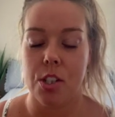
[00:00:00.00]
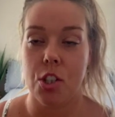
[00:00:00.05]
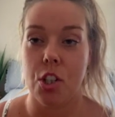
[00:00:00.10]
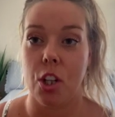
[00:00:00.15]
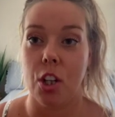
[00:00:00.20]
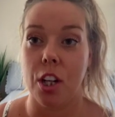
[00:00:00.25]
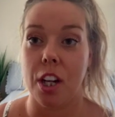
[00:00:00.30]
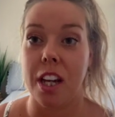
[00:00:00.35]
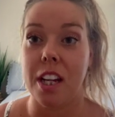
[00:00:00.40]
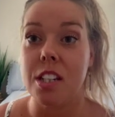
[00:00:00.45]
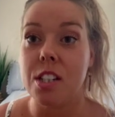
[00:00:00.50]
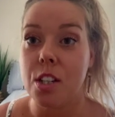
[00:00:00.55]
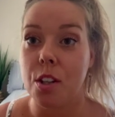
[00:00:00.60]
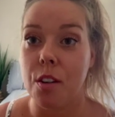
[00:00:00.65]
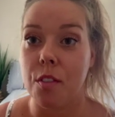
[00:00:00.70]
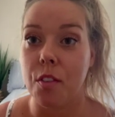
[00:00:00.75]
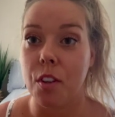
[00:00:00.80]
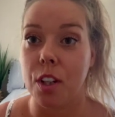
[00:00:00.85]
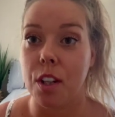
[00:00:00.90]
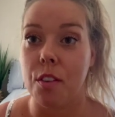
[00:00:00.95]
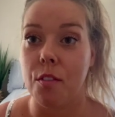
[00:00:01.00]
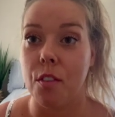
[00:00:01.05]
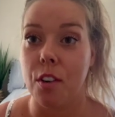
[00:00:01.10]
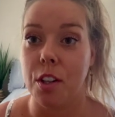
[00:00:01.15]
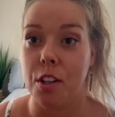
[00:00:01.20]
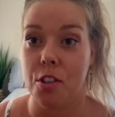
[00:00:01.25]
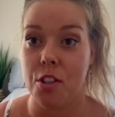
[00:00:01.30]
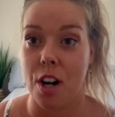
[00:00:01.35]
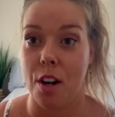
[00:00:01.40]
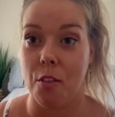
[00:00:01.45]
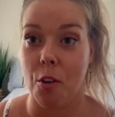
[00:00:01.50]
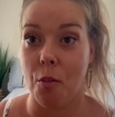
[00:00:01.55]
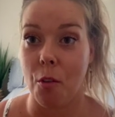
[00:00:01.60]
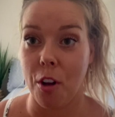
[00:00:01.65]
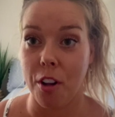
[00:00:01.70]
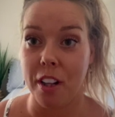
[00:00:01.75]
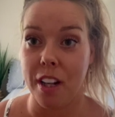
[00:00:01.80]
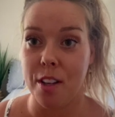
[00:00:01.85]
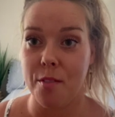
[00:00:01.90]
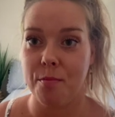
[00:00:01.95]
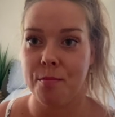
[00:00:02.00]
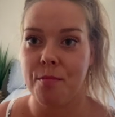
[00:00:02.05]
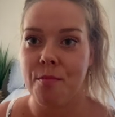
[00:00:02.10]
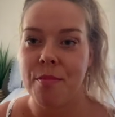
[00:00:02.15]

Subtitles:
should look into if you're looking for a new travel wallet.